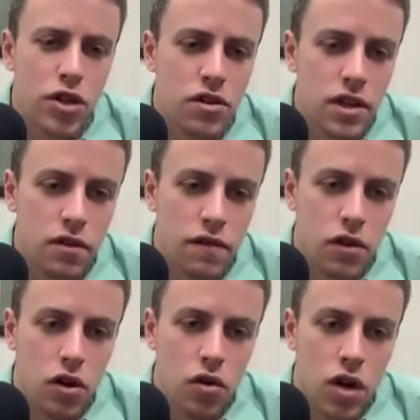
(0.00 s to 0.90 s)
your deal
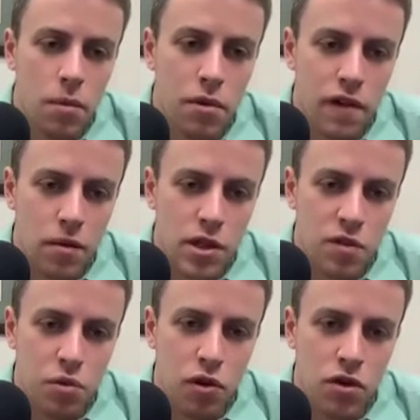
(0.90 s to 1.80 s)
flow coming from at this
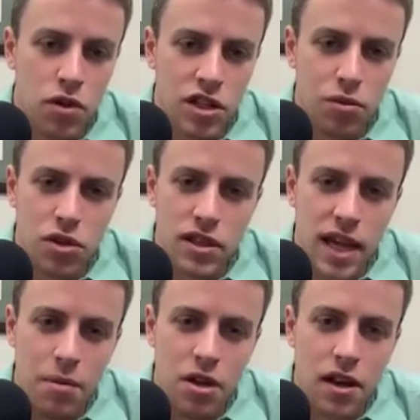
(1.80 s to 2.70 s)
point? Was it mostly
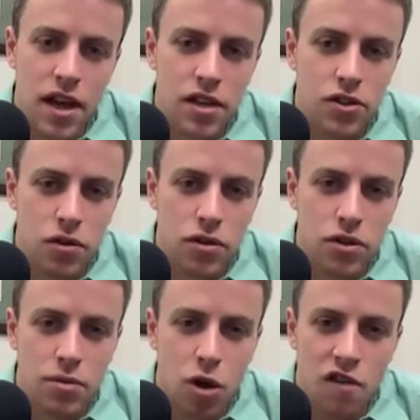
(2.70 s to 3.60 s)
MLS or was there
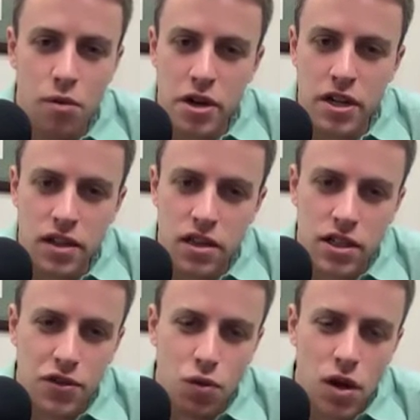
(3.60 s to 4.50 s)
some off-market deals
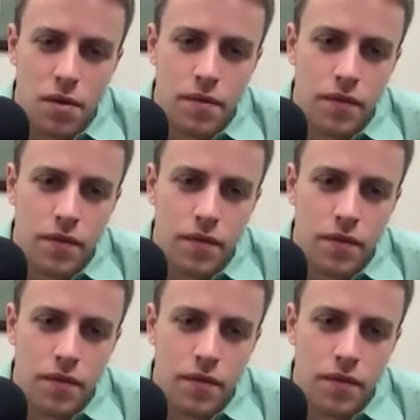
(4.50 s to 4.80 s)
as well?